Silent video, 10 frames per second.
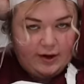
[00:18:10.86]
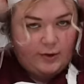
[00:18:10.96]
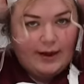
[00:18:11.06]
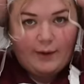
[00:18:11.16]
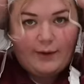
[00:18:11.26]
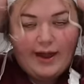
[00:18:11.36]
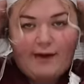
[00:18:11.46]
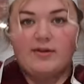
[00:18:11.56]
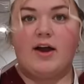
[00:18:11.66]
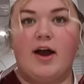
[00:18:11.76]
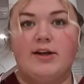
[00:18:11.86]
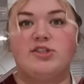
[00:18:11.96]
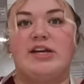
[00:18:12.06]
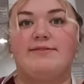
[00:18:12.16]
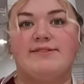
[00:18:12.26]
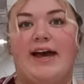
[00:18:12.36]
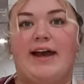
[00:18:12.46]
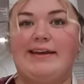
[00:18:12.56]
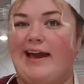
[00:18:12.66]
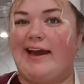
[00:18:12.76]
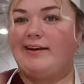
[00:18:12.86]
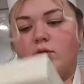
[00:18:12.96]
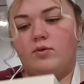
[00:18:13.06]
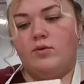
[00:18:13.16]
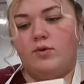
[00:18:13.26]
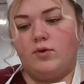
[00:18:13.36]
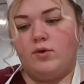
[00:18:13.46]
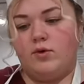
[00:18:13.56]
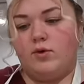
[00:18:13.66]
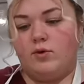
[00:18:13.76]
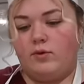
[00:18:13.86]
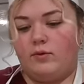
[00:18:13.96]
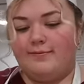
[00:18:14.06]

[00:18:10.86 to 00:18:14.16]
don't know how I haven't got a chef's hat yet. Ooh.